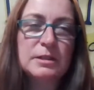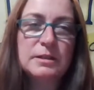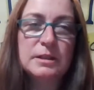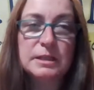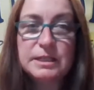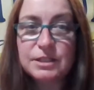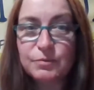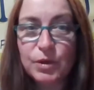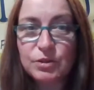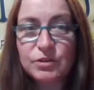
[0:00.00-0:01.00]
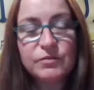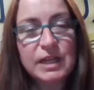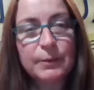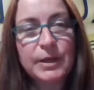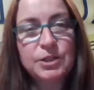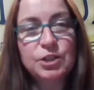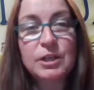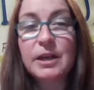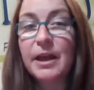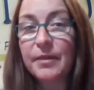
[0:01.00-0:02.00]
the least amount of damage,
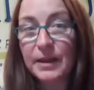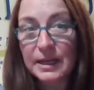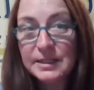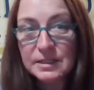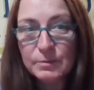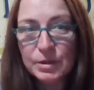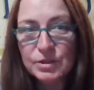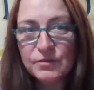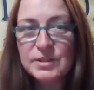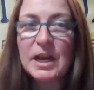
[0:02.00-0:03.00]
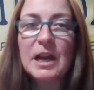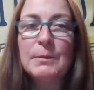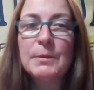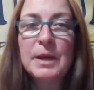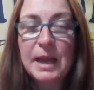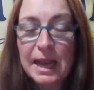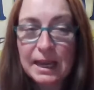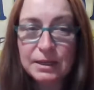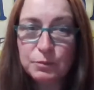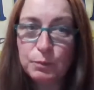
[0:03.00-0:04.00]
and the least amount of time
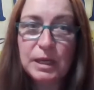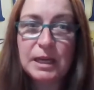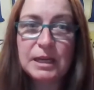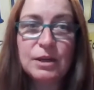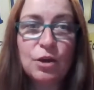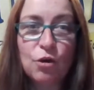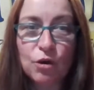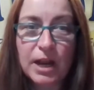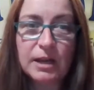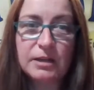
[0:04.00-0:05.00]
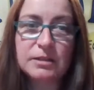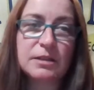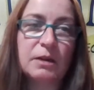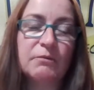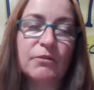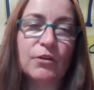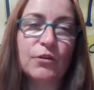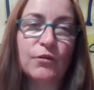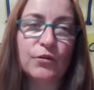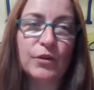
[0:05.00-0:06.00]
and pain or any discomfort
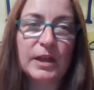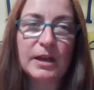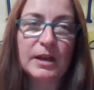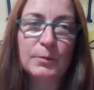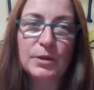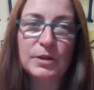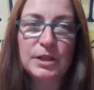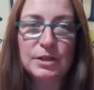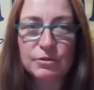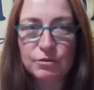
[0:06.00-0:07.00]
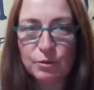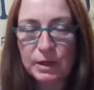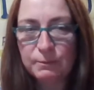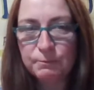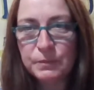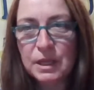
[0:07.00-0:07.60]
for the animal that you're grooming.